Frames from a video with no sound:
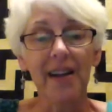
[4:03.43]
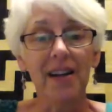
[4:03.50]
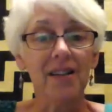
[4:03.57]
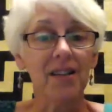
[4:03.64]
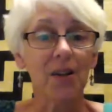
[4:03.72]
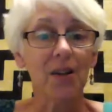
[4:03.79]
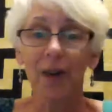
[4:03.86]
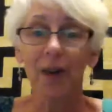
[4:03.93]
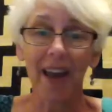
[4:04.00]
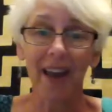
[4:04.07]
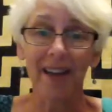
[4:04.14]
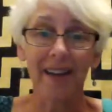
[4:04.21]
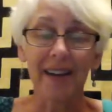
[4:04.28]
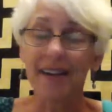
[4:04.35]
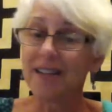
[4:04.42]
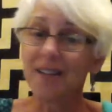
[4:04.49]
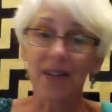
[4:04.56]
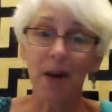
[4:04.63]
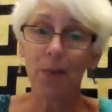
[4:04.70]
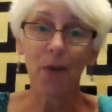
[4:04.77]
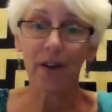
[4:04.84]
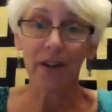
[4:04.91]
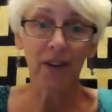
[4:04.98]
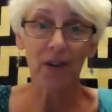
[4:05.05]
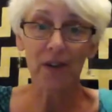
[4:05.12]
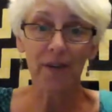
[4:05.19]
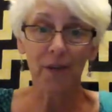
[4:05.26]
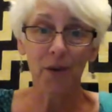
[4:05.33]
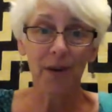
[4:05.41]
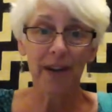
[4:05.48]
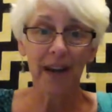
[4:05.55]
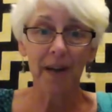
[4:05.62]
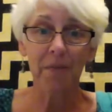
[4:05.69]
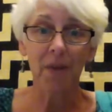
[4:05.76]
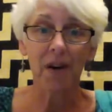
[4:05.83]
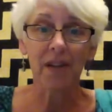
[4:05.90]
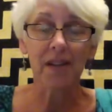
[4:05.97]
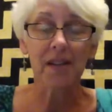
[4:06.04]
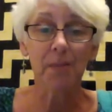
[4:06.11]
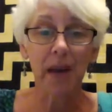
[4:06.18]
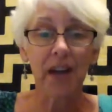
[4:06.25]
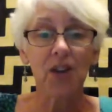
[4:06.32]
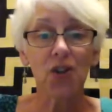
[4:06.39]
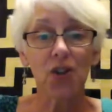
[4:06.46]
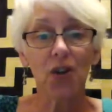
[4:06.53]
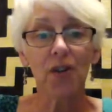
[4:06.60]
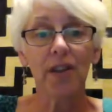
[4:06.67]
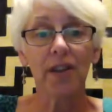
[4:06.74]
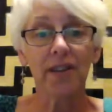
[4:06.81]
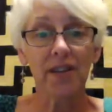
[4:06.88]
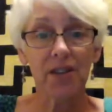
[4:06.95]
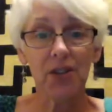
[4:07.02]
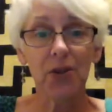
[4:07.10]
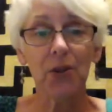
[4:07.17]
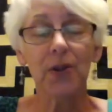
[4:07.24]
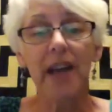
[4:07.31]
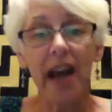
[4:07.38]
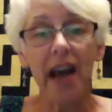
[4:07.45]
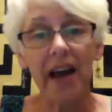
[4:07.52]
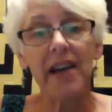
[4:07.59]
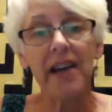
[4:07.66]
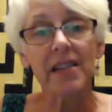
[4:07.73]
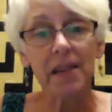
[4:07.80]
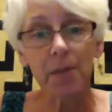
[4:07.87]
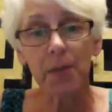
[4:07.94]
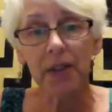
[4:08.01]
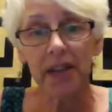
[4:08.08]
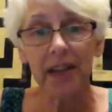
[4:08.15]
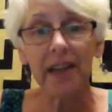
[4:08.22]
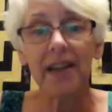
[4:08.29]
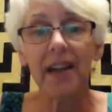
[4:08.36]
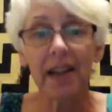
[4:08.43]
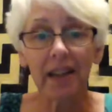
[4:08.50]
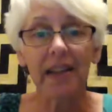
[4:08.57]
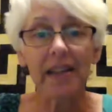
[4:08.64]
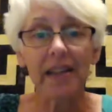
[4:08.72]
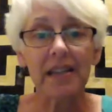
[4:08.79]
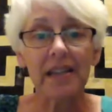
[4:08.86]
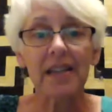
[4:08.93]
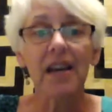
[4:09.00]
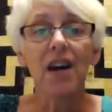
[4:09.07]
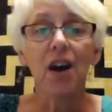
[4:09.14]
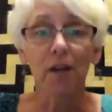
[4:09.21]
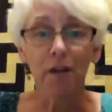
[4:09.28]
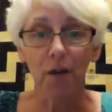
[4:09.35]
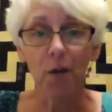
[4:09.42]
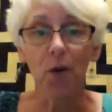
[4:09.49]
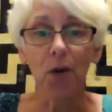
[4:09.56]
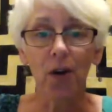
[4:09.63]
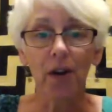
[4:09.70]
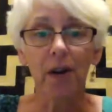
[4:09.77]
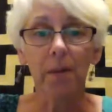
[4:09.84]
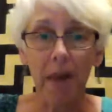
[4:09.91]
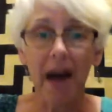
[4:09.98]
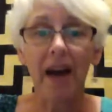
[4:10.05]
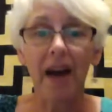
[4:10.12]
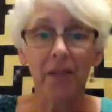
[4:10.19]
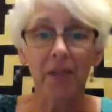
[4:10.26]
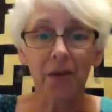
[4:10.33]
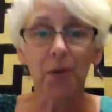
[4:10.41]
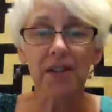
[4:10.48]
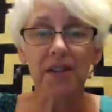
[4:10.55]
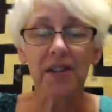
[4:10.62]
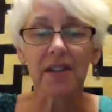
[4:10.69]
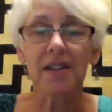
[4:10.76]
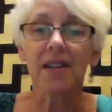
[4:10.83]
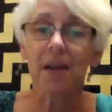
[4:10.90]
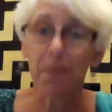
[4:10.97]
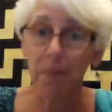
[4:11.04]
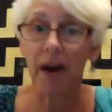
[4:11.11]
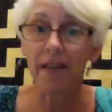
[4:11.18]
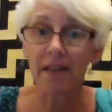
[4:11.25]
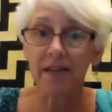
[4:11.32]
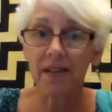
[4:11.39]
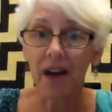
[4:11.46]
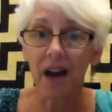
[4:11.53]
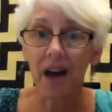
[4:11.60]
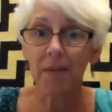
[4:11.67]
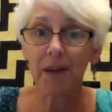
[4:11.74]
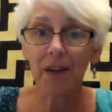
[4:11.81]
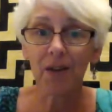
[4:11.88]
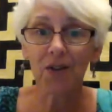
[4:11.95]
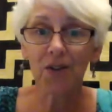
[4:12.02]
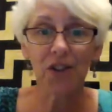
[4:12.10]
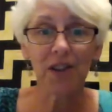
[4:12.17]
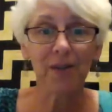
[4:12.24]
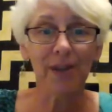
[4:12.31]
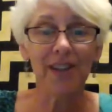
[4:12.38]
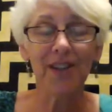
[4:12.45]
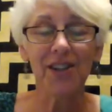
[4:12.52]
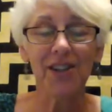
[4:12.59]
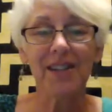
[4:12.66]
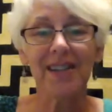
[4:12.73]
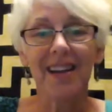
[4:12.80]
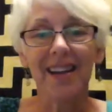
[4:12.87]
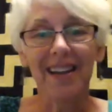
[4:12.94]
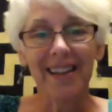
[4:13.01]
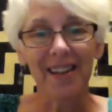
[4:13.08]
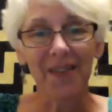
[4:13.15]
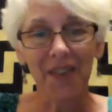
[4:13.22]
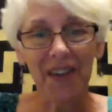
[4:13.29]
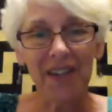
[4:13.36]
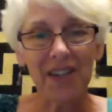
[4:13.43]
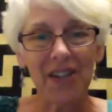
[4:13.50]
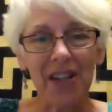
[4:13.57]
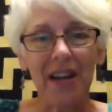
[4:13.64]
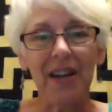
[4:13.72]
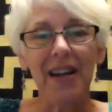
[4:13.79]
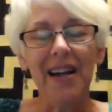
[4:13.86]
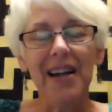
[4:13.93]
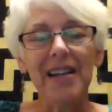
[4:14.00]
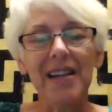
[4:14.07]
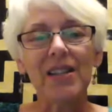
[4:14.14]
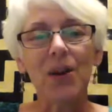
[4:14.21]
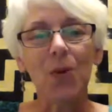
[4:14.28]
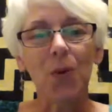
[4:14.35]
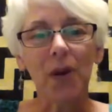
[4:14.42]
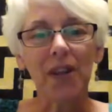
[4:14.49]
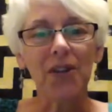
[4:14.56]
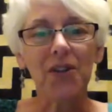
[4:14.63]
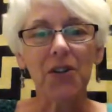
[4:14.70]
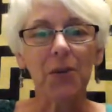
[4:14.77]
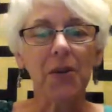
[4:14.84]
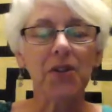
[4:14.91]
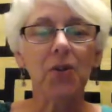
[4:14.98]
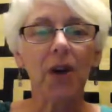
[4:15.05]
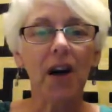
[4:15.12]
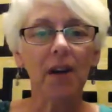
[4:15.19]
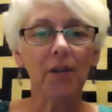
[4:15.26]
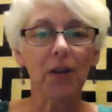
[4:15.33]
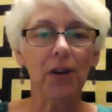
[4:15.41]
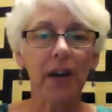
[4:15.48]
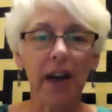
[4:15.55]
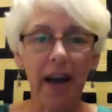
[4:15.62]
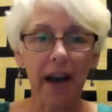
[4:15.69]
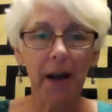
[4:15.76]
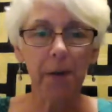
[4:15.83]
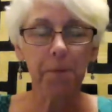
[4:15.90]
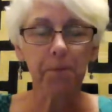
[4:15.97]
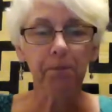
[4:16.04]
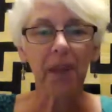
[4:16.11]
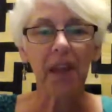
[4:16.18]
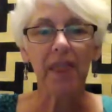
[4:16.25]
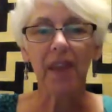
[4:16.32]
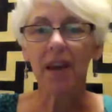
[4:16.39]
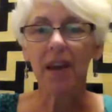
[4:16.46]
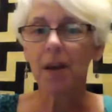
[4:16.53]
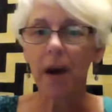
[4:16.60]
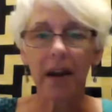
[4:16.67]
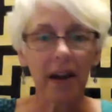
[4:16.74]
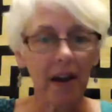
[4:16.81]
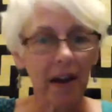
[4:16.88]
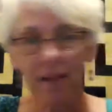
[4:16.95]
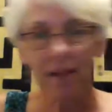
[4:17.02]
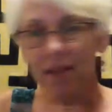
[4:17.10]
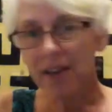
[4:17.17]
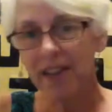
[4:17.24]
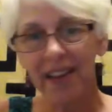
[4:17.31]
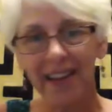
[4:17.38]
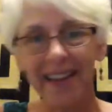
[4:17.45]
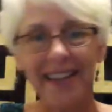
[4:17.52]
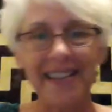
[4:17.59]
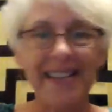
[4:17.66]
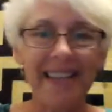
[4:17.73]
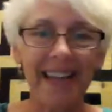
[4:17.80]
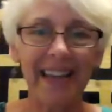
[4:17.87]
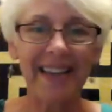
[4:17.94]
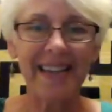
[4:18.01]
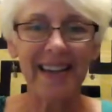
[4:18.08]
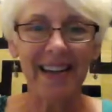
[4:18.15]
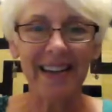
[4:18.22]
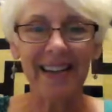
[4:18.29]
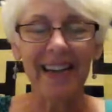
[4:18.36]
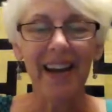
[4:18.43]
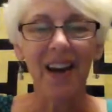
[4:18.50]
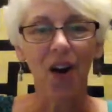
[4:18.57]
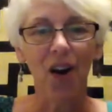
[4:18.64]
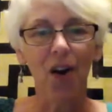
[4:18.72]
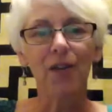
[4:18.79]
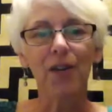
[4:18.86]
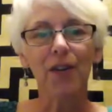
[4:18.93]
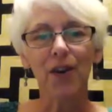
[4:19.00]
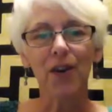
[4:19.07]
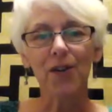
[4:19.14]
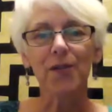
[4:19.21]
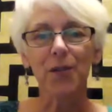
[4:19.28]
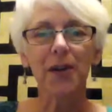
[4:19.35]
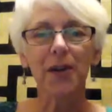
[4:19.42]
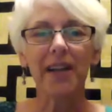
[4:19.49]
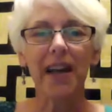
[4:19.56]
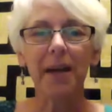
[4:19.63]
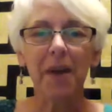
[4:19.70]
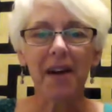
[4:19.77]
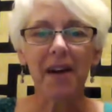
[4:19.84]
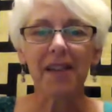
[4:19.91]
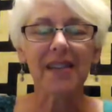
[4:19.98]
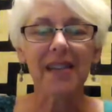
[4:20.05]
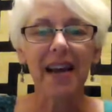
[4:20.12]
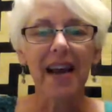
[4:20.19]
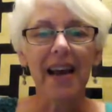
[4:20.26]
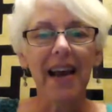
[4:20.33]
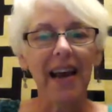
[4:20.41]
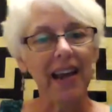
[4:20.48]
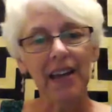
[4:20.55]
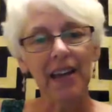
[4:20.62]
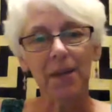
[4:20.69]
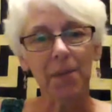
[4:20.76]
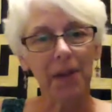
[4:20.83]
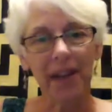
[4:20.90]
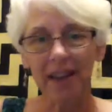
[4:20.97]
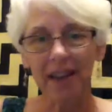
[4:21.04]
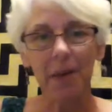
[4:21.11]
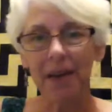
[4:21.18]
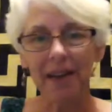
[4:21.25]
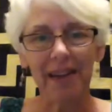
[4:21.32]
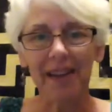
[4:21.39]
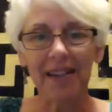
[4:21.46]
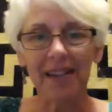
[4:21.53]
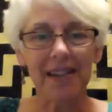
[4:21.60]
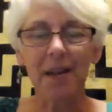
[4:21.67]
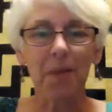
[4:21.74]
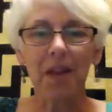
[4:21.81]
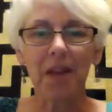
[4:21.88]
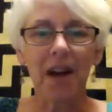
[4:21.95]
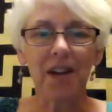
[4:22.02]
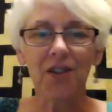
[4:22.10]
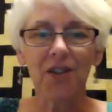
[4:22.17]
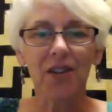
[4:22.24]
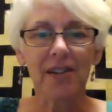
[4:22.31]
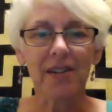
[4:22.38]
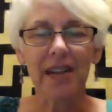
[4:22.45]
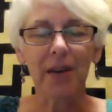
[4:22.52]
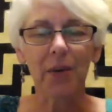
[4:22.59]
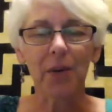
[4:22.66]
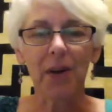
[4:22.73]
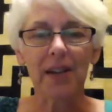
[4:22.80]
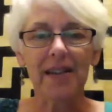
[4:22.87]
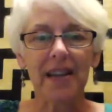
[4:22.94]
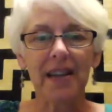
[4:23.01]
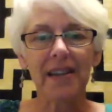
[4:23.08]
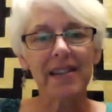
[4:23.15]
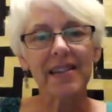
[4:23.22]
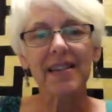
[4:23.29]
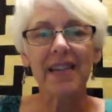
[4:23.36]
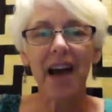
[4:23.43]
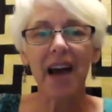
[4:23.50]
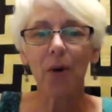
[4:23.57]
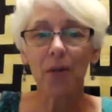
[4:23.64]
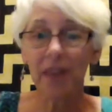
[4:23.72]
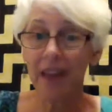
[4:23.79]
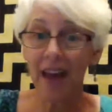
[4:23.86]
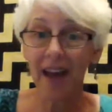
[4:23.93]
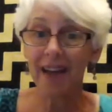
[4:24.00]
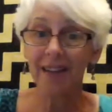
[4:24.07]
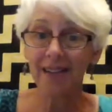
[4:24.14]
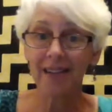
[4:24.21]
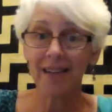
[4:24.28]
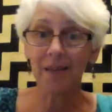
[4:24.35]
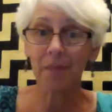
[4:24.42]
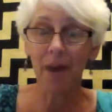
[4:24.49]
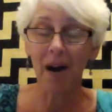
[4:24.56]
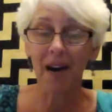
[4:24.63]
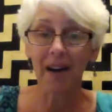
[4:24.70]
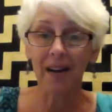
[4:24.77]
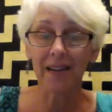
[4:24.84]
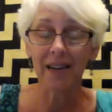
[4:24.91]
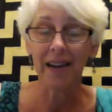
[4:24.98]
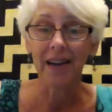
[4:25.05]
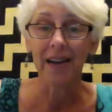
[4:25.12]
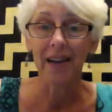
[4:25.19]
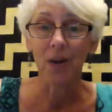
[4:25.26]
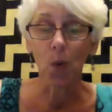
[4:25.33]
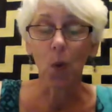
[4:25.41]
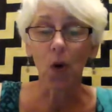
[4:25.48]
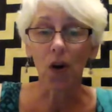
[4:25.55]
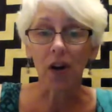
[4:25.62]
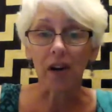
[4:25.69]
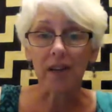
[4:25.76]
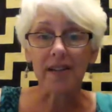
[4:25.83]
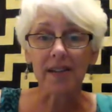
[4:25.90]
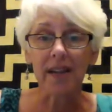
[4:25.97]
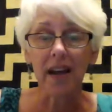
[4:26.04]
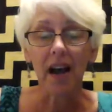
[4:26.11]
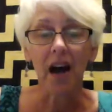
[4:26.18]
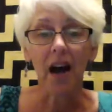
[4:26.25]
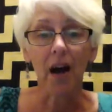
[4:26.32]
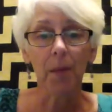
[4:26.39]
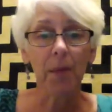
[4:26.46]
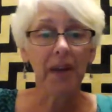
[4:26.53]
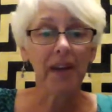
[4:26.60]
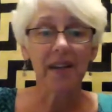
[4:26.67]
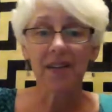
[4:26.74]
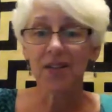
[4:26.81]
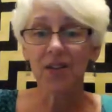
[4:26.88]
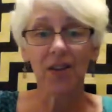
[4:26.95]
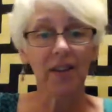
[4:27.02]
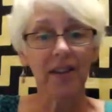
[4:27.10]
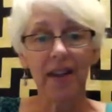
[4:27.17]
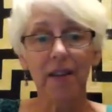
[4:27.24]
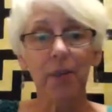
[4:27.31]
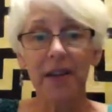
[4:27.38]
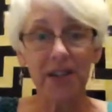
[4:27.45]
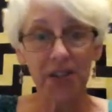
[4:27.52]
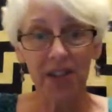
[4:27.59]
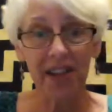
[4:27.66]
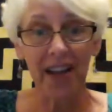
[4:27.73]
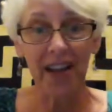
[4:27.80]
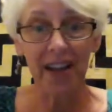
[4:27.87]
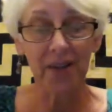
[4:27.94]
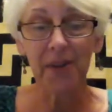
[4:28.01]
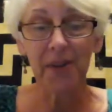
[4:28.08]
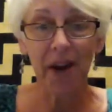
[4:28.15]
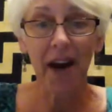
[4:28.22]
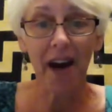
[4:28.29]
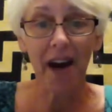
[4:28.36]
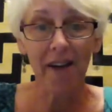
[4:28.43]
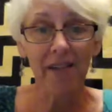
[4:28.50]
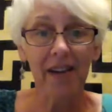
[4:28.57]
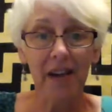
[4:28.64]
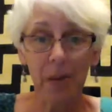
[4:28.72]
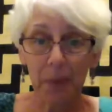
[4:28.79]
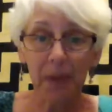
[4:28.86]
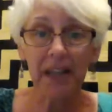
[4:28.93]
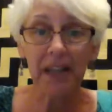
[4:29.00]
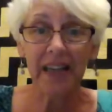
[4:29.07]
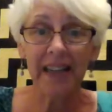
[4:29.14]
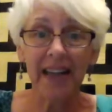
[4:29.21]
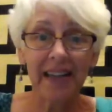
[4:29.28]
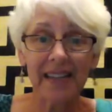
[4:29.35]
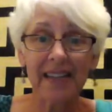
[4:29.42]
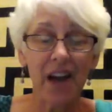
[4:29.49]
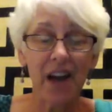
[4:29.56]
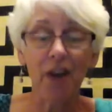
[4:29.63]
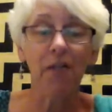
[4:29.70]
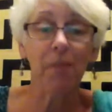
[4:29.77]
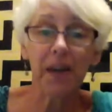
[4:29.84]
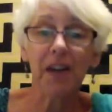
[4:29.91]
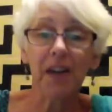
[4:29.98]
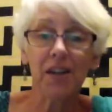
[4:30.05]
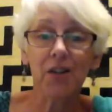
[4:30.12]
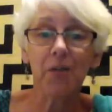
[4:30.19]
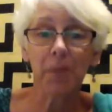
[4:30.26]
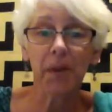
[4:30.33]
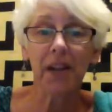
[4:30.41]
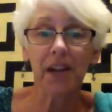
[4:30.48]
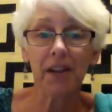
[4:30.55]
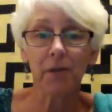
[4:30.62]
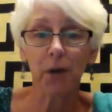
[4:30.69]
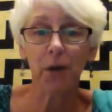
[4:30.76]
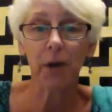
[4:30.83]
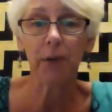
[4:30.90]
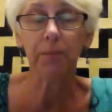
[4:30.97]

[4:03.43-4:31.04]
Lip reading: So again, somewhere in those 48 months, make sure that the student has completed at least 4 math courses by the time he or she reaches the finish line. So what you do is you kind of look ahead, think about everything that needs to get done over those 48 months, and plan them in some logical sequence. And this is how the end in mind works, because you'll never reach the end without having completed that stuff because you've planned for it.